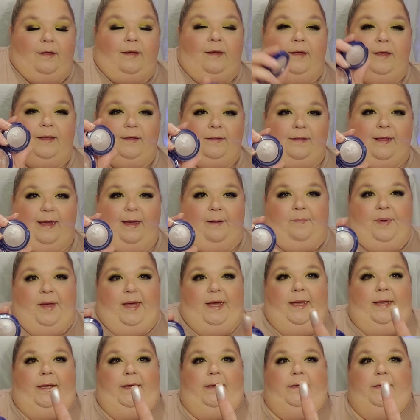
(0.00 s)
in that
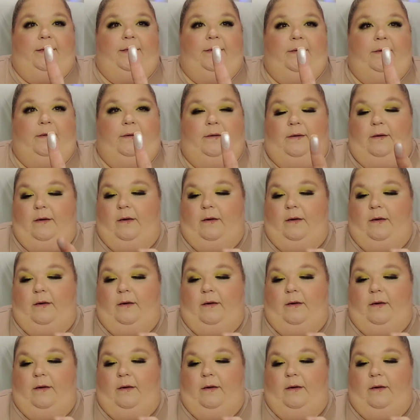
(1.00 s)
pan,